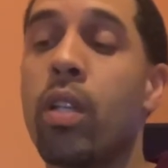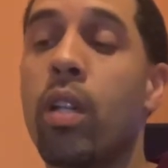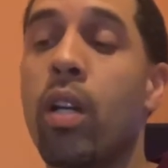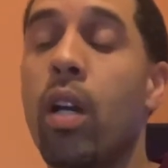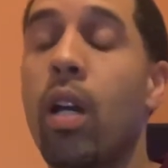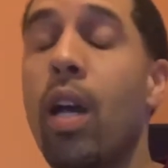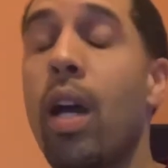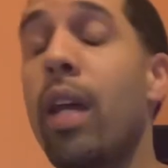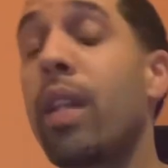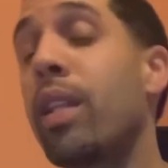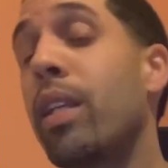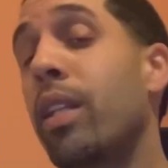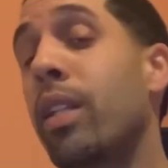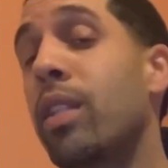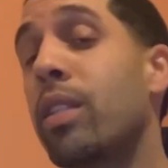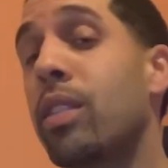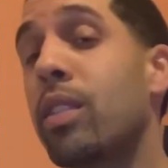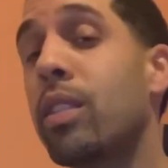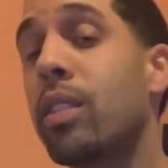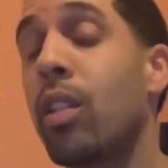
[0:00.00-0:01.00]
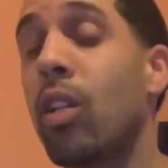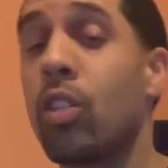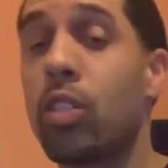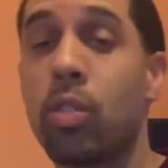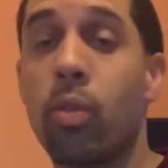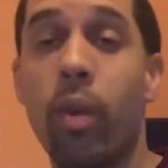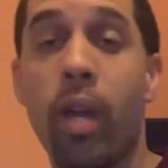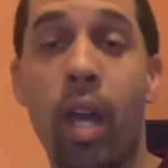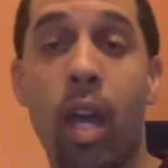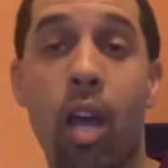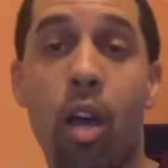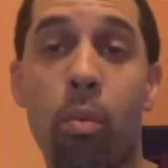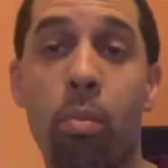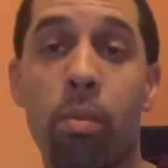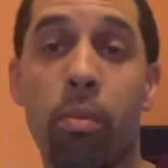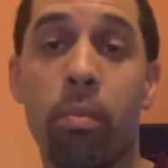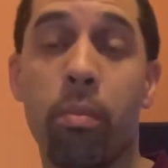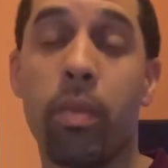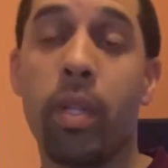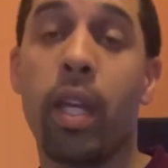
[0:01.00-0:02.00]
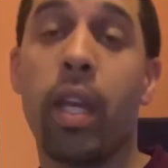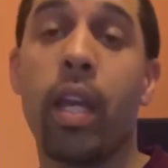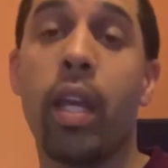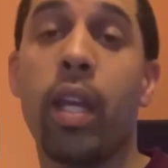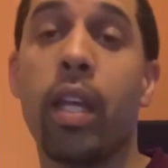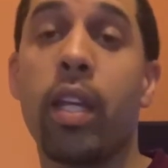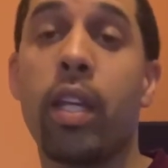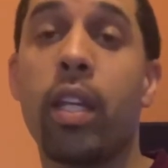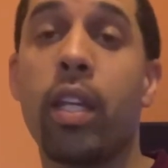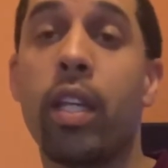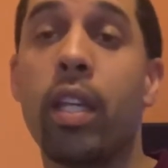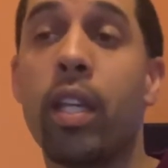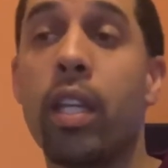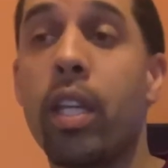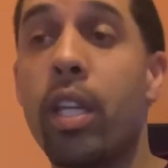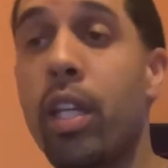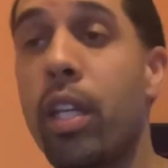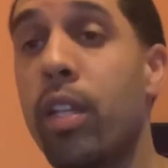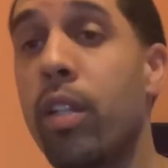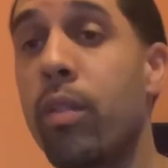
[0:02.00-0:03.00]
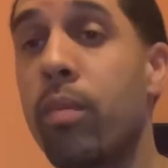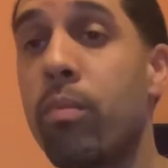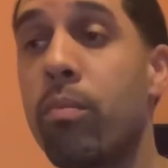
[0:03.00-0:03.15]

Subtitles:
I think this is also an album that it